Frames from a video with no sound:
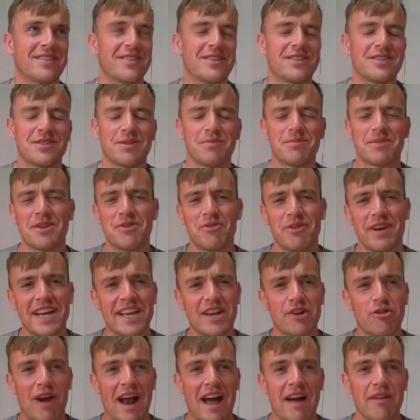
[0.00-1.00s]
there's something
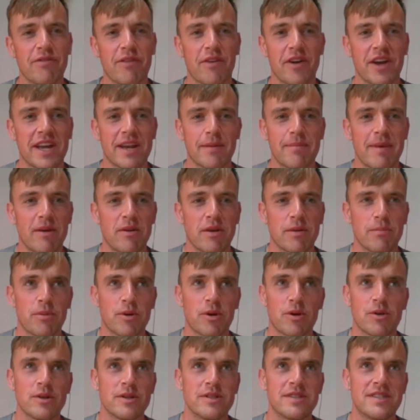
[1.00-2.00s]
really gratifying about it,
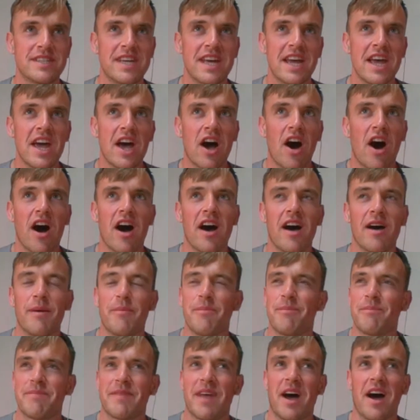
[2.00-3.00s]
because
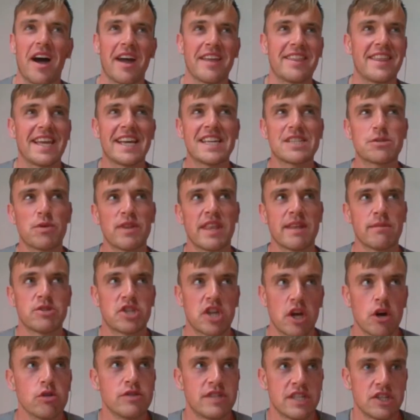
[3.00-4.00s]
I think it's one of them
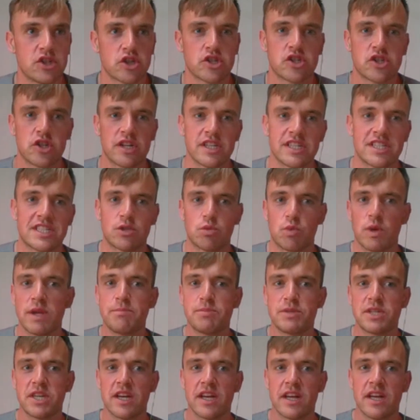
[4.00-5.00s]
shows that just sort of
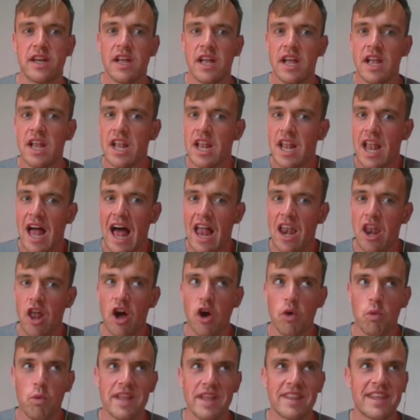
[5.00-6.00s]
sweeps you
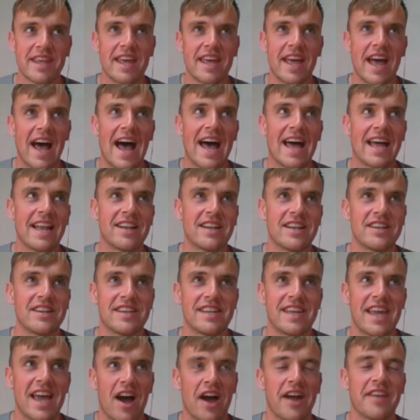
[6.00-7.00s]
along with it.
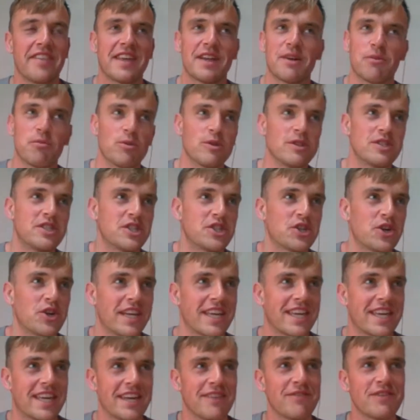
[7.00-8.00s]
And yeah, I think once you
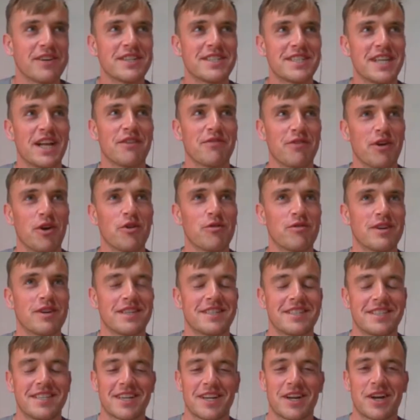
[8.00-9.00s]
sort of give yourself
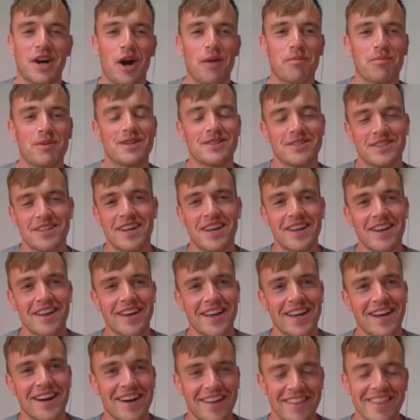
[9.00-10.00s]
over to Coppers,
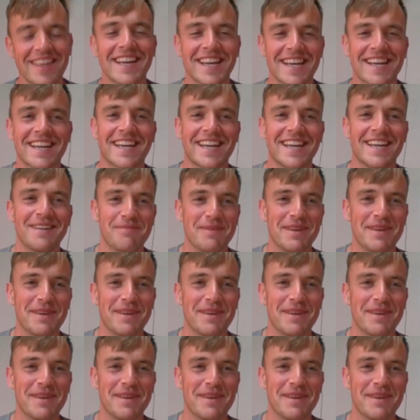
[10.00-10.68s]
like, I think it can